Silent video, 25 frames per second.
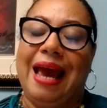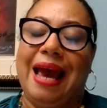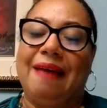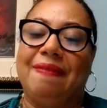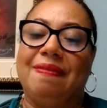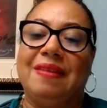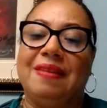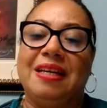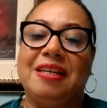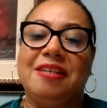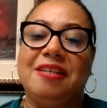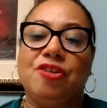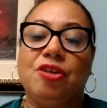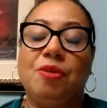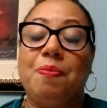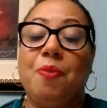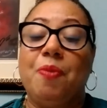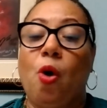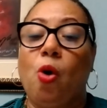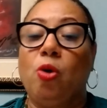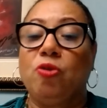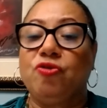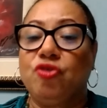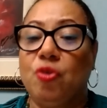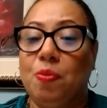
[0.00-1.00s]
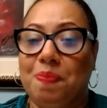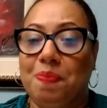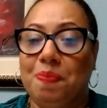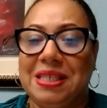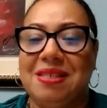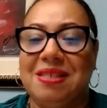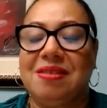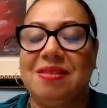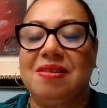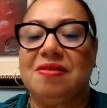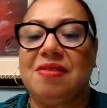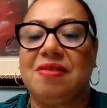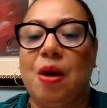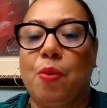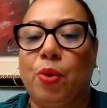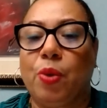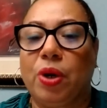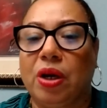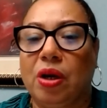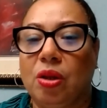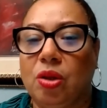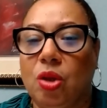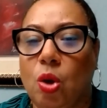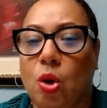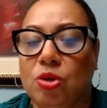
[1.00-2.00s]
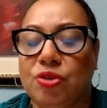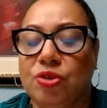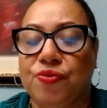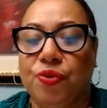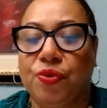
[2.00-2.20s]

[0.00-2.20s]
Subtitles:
And these are also businesses that were closed